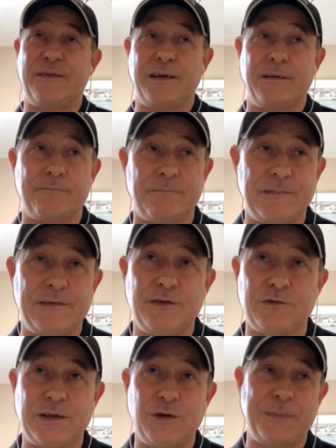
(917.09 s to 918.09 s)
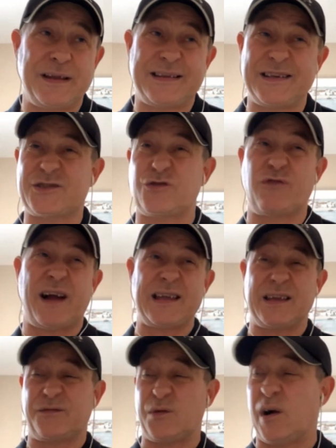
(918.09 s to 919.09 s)
of disarray,
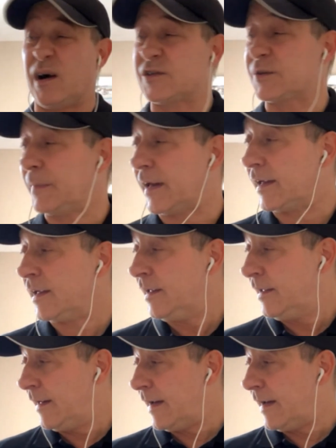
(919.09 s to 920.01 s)
if you ask me.